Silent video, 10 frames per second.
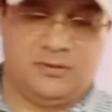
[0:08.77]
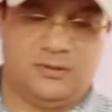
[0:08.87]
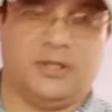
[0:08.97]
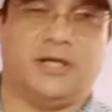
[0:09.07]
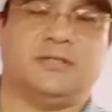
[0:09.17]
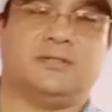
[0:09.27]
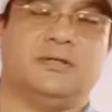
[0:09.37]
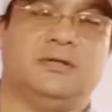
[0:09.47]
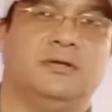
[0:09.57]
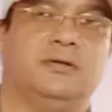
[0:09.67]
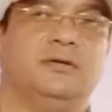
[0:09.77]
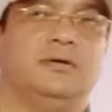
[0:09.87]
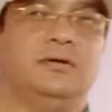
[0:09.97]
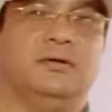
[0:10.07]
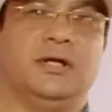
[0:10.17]
as
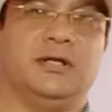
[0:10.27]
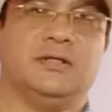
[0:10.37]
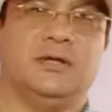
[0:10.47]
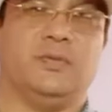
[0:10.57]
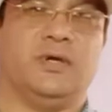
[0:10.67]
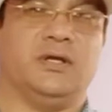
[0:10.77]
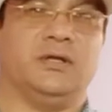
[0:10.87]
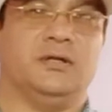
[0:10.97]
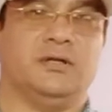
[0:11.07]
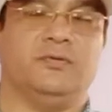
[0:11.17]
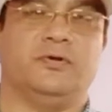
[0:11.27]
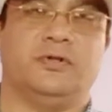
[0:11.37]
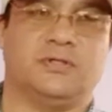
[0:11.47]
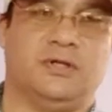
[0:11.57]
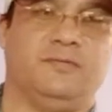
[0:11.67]
last time I had given you the
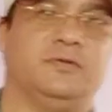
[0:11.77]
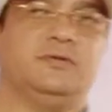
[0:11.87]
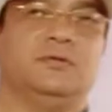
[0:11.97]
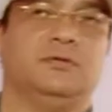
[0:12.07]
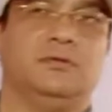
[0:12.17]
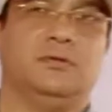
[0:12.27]
syllabus